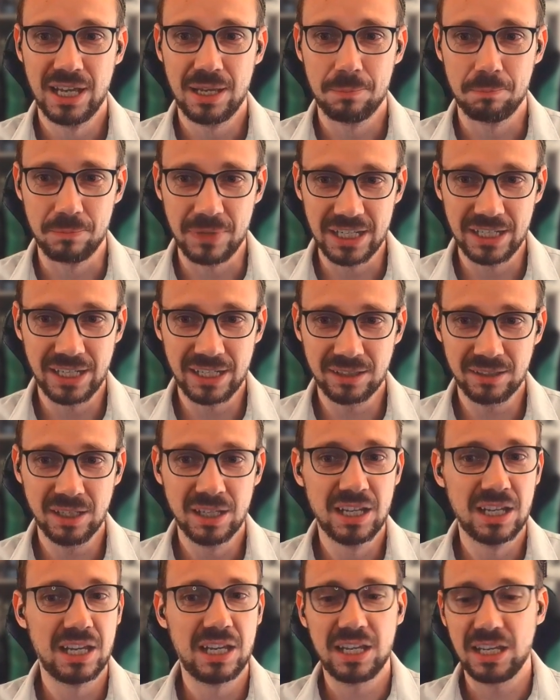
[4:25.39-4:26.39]
meaning
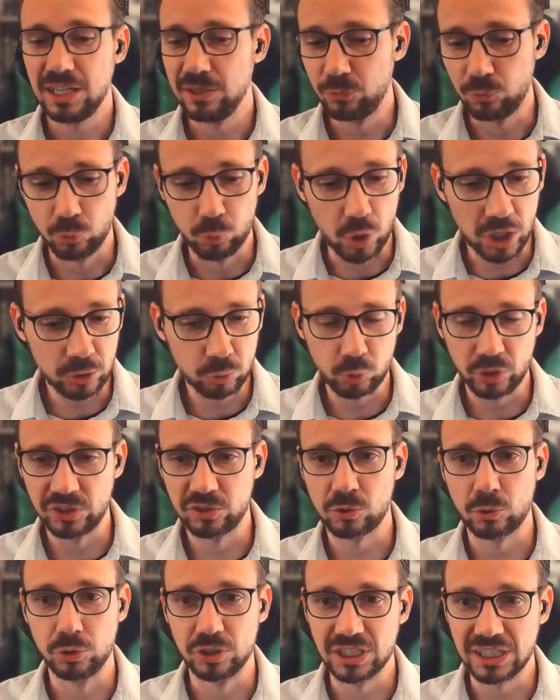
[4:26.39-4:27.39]
if one
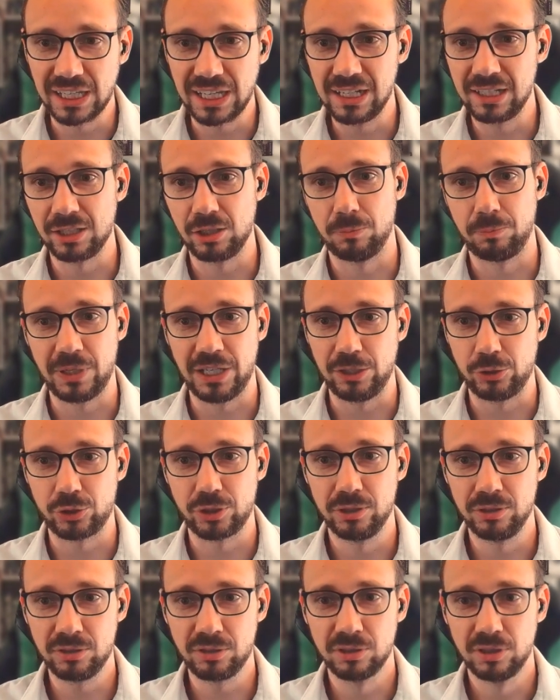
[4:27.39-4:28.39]
risk could kill your
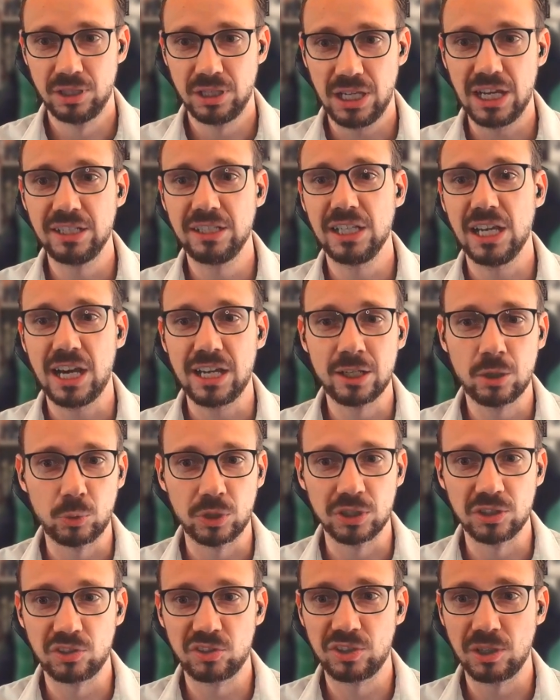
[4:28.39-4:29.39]
patient and the other
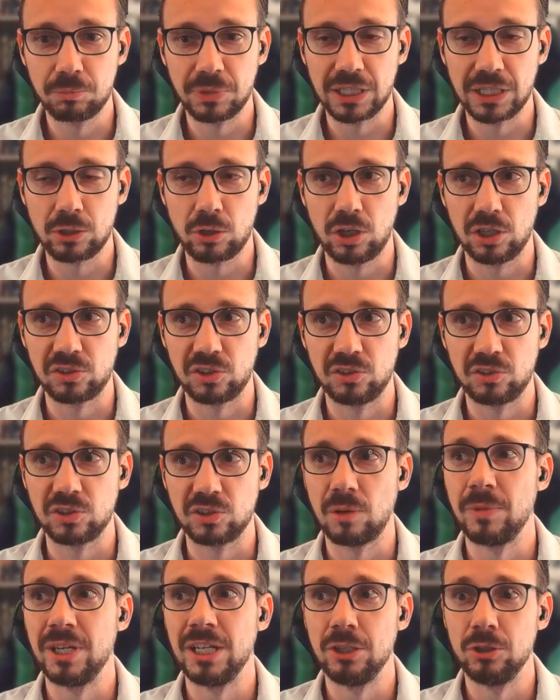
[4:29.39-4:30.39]
one simply causes
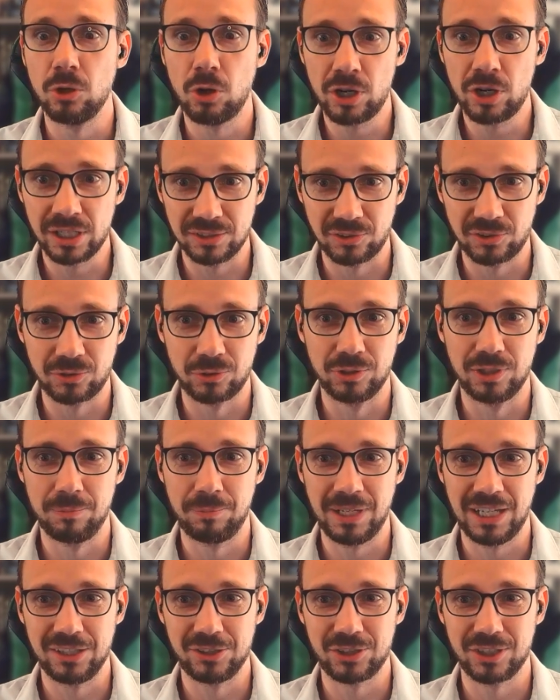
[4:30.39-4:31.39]
some annoyance to the
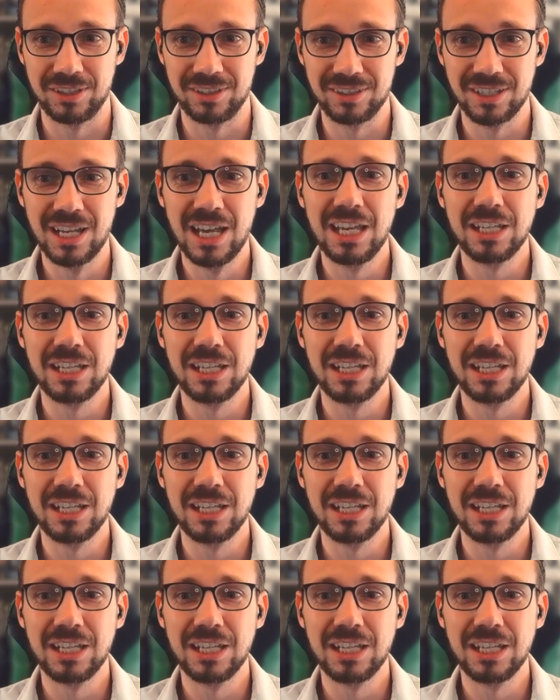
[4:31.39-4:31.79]
patient,